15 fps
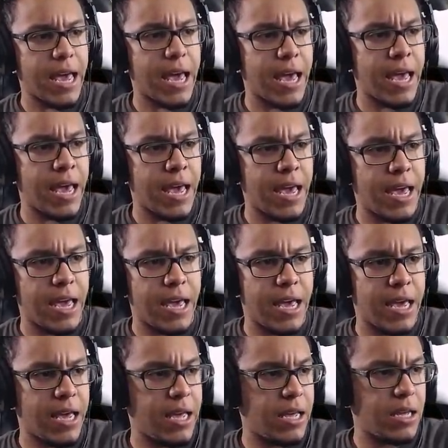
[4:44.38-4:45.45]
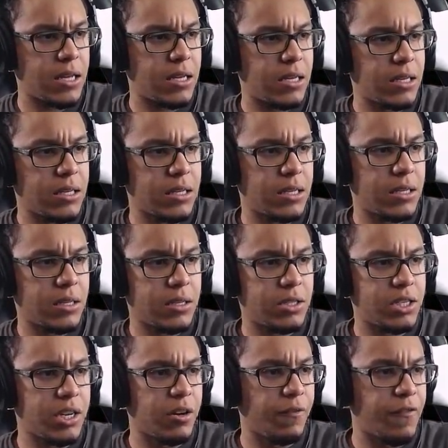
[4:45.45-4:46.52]
hey, hey, hey.
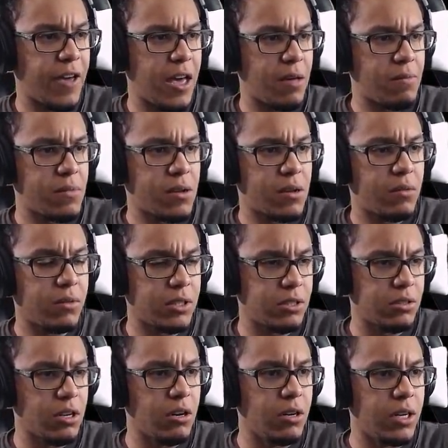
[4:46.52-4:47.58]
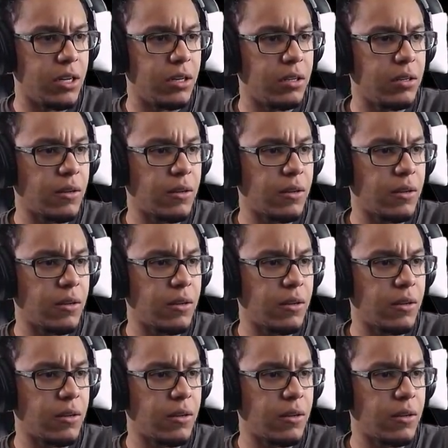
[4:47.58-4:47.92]
Chill, fam. What you doing?